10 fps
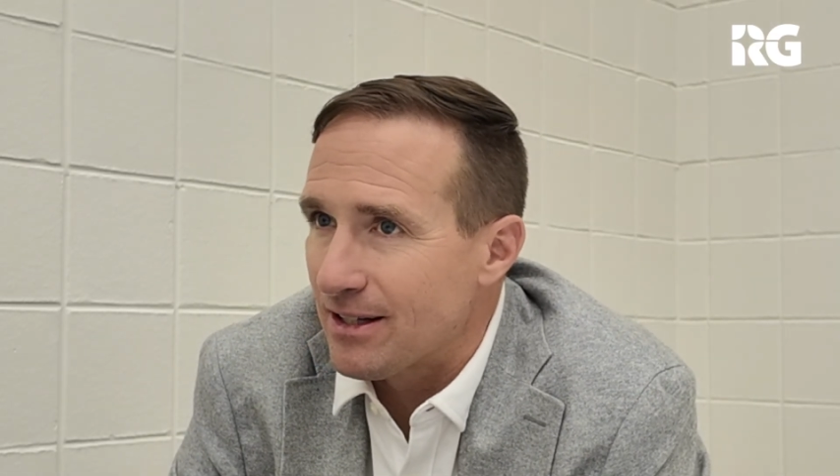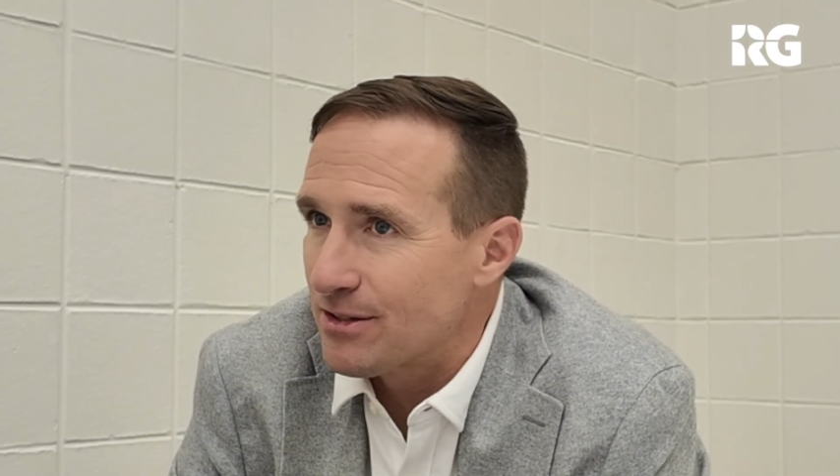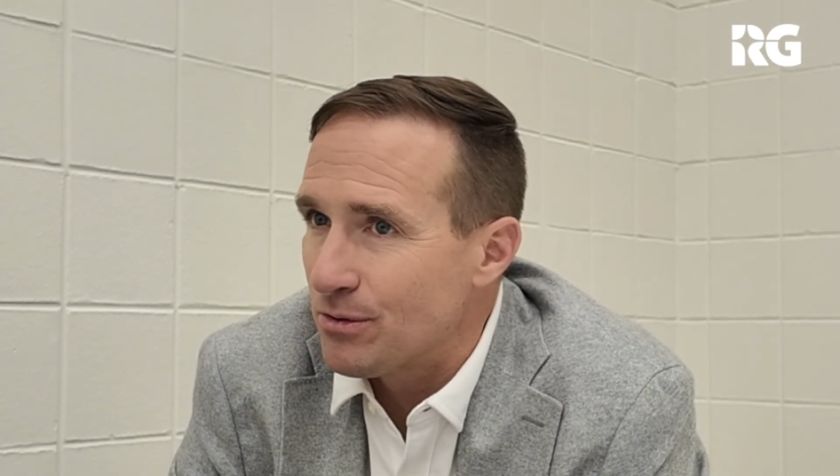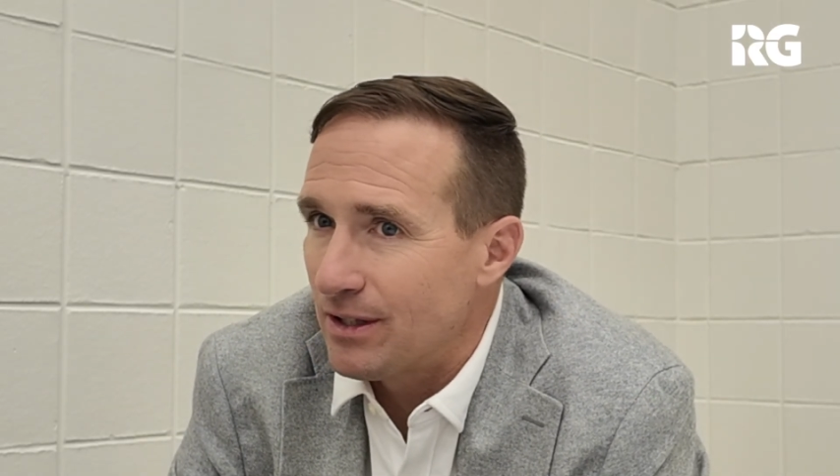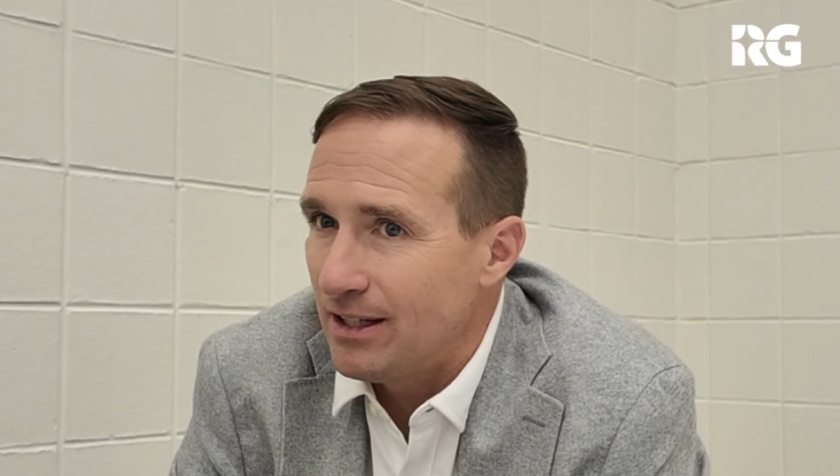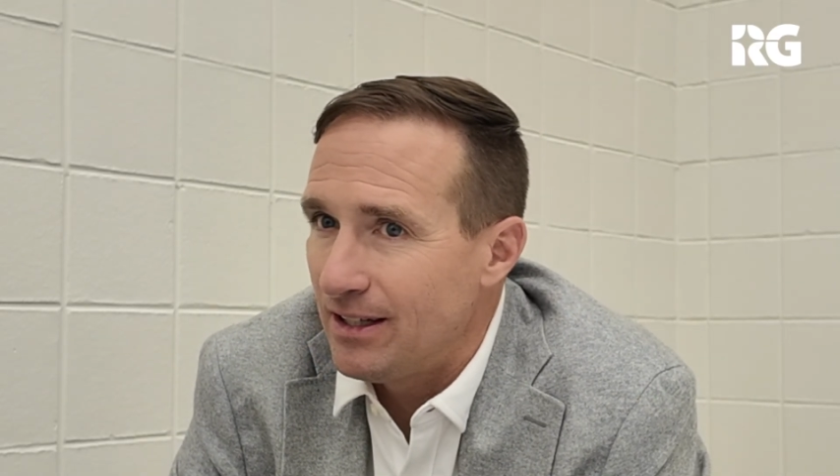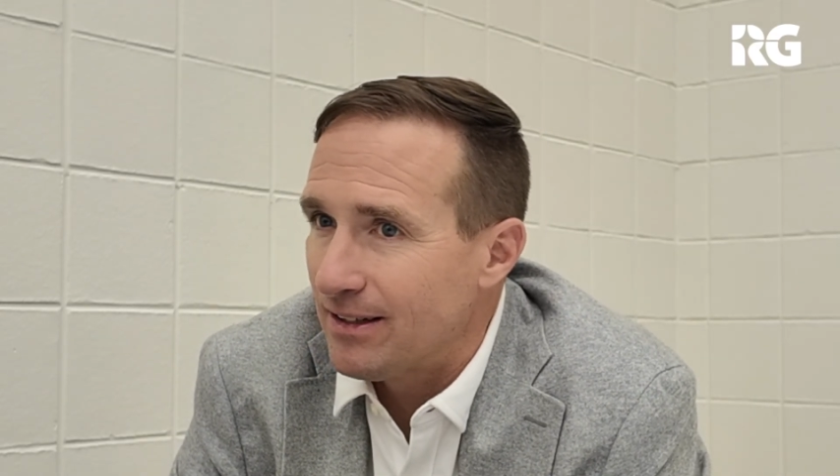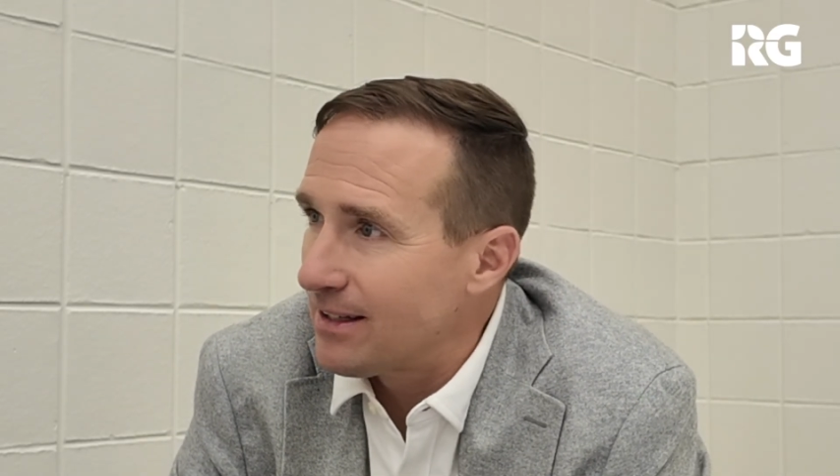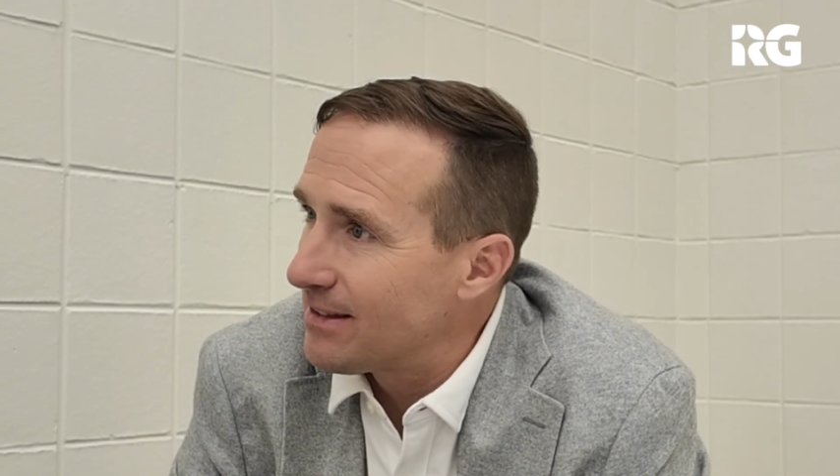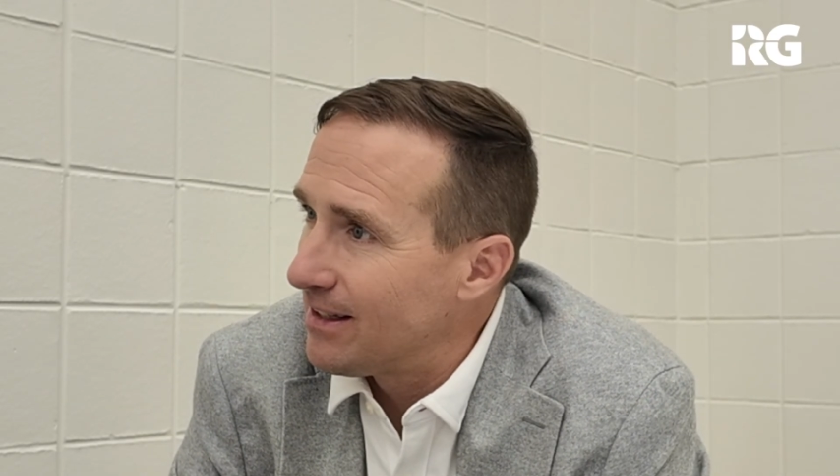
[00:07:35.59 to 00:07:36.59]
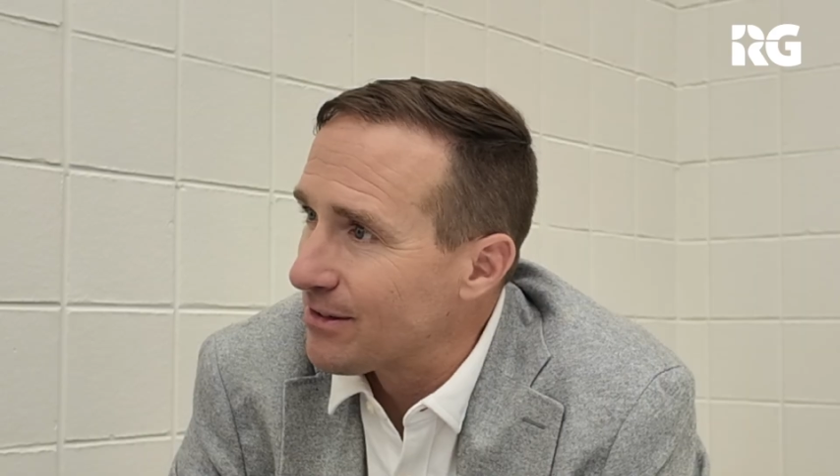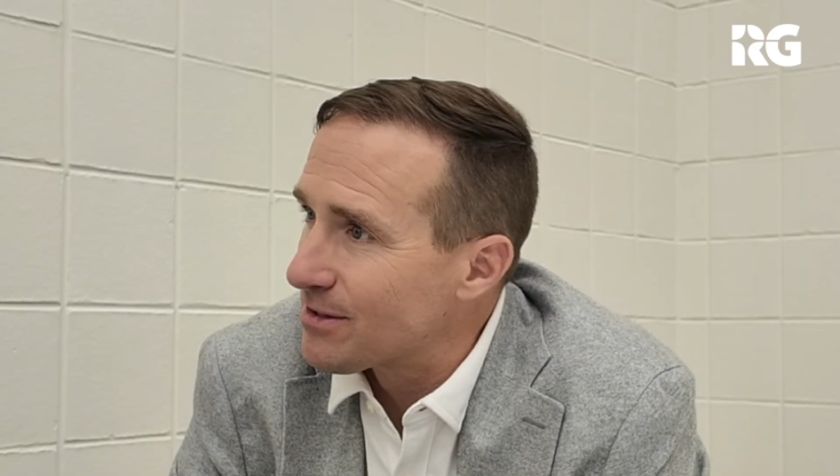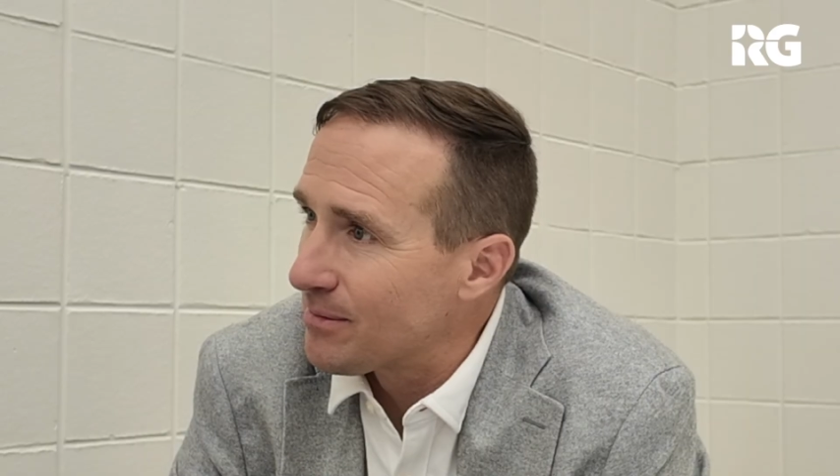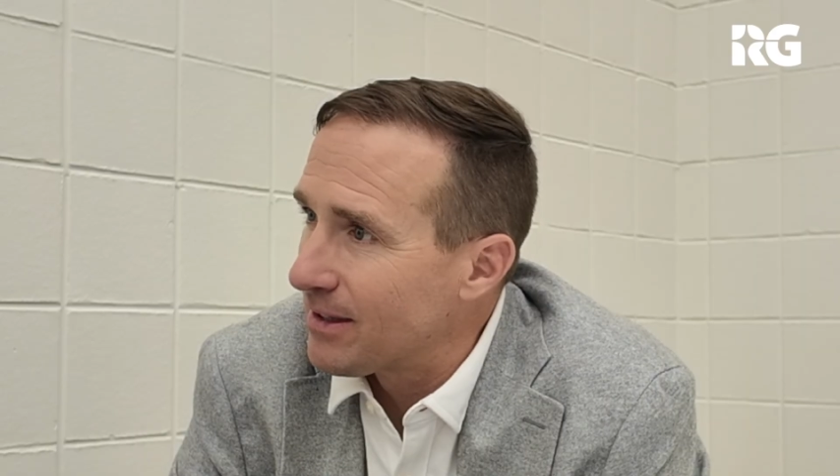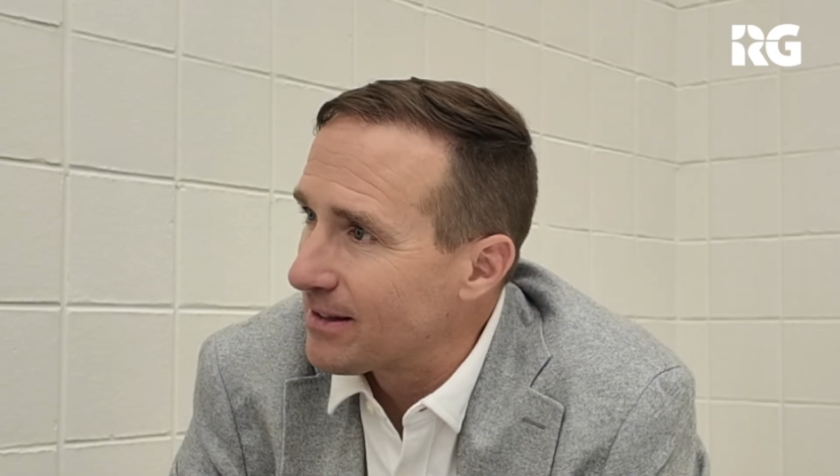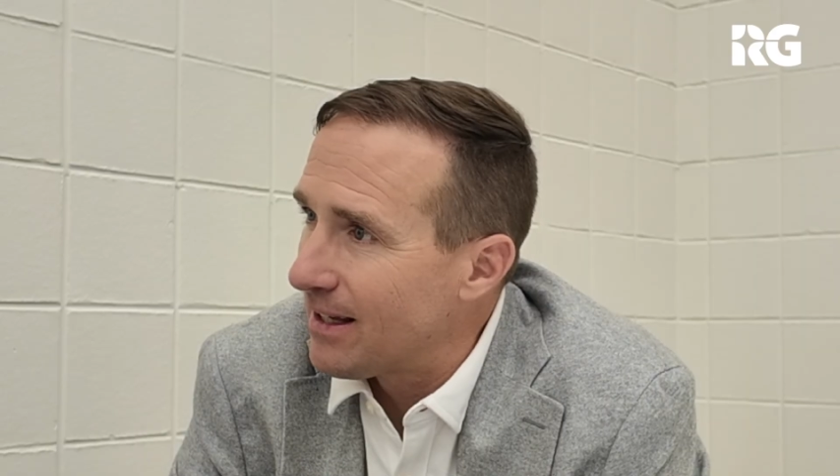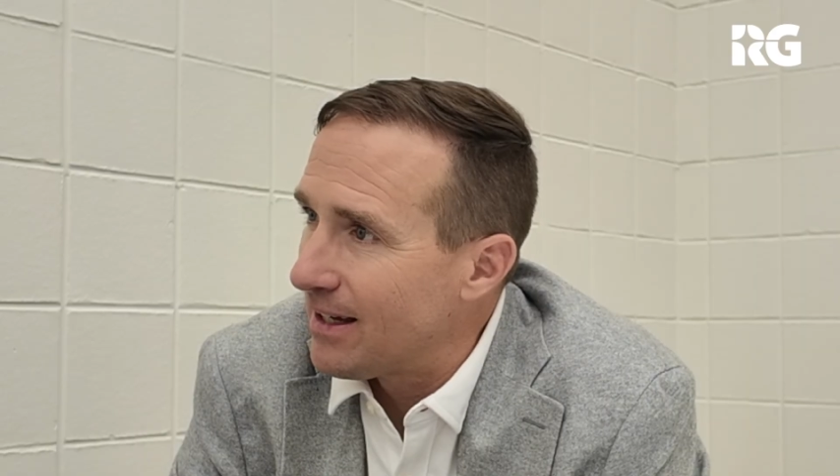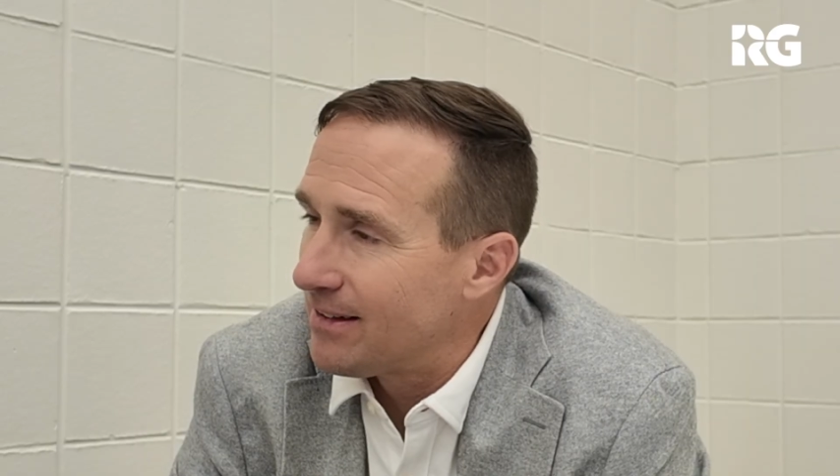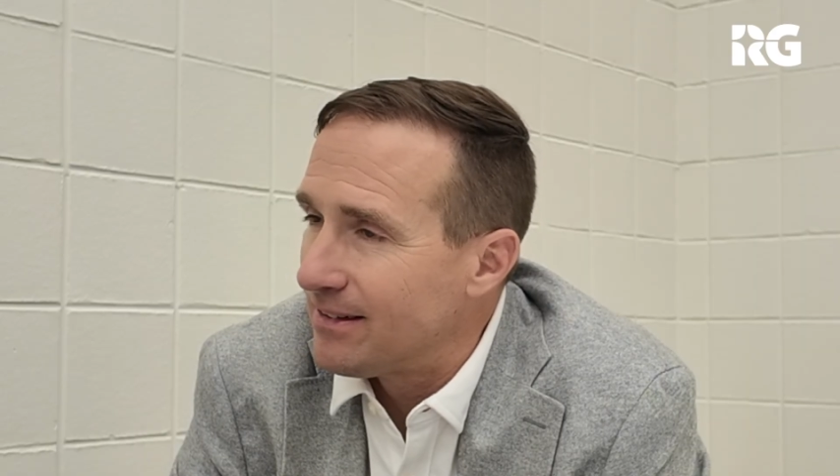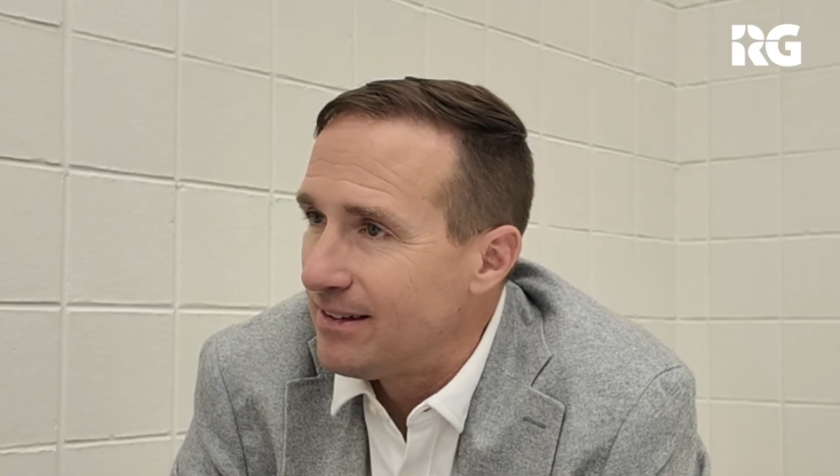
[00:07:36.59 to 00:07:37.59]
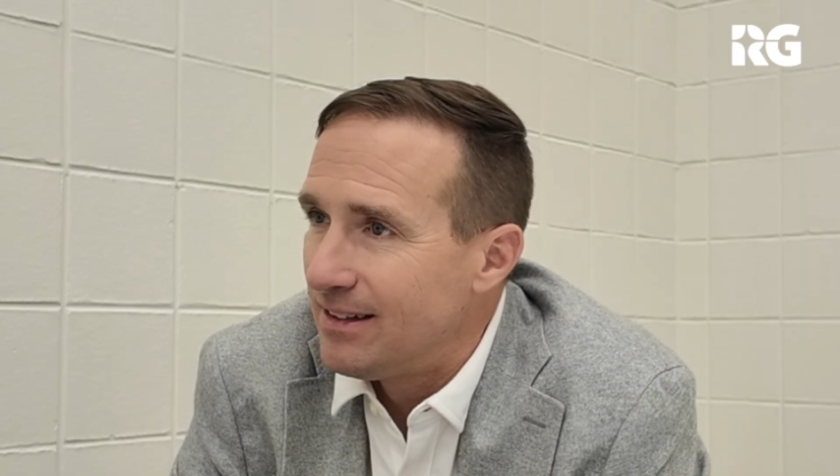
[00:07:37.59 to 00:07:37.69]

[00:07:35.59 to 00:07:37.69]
like 2019 or something like that. And